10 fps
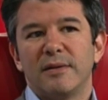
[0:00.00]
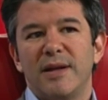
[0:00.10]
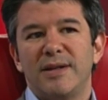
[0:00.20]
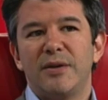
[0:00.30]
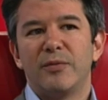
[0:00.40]

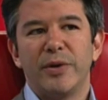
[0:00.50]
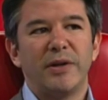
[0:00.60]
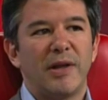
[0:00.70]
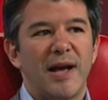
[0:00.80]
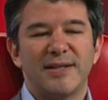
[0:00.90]
that didn't
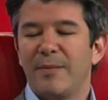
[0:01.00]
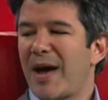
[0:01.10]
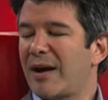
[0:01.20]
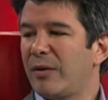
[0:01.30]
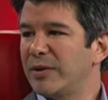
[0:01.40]
realize the
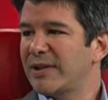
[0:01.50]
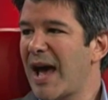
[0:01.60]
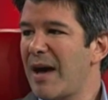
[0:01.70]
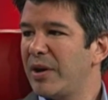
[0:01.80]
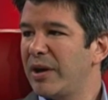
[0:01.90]
battle was
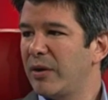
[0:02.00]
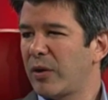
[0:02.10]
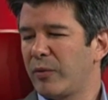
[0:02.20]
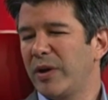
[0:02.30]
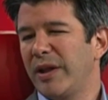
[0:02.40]
happening, or
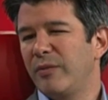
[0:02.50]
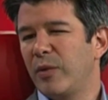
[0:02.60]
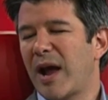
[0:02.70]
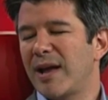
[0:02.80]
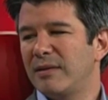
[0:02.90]
really
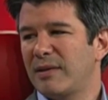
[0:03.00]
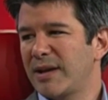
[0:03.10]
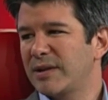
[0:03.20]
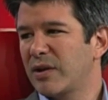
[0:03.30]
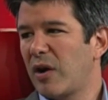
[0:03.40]
what I
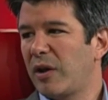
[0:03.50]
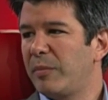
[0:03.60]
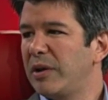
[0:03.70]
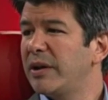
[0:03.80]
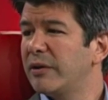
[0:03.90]
like to call a
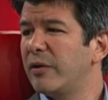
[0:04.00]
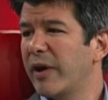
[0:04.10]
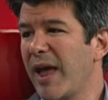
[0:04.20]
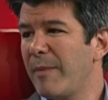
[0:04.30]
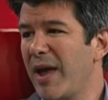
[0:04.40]
political
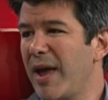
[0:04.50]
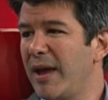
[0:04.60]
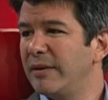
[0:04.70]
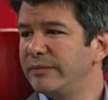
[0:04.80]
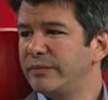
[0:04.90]
campaign,
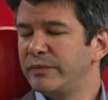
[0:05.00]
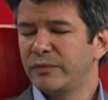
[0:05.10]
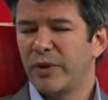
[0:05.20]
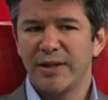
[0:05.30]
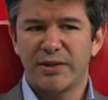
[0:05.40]

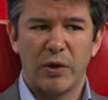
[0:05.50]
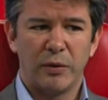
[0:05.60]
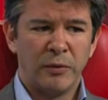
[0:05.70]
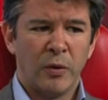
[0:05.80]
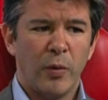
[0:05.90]
right? So
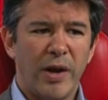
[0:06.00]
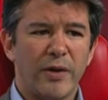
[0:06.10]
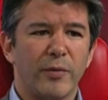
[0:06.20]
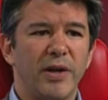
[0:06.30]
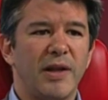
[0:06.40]
we
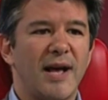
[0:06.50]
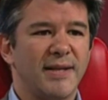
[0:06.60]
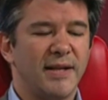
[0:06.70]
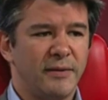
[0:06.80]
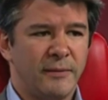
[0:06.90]
didn't realize
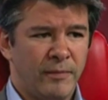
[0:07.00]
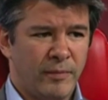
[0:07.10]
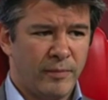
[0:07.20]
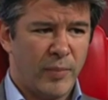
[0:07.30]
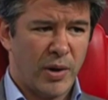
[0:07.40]
it,
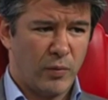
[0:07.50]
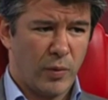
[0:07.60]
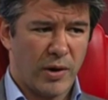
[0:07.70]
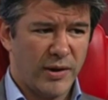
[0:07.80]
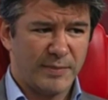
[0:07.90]
but
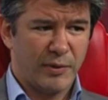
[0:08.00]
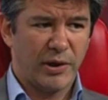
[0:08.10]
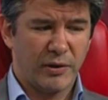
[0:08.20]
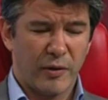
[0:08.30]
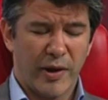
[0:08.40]
we're in this
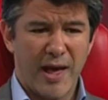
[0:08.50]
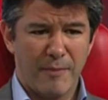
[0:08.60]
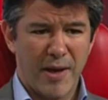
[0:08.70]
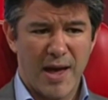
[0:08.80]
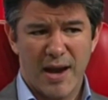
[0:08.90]
political
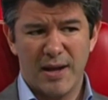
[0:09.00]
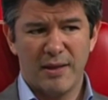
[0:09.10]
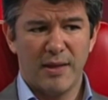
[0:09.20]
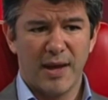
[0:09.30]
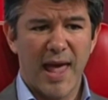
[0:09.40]
campaign,
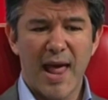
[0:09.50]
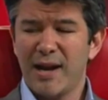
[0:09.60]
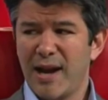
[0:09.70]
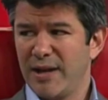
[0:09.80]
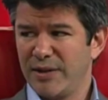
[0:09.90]
and the
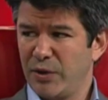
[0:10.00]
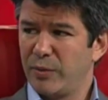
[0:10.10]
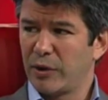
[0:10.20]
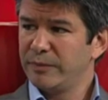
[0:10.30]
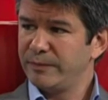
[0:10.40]
candidate is
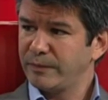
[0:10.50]
Uber,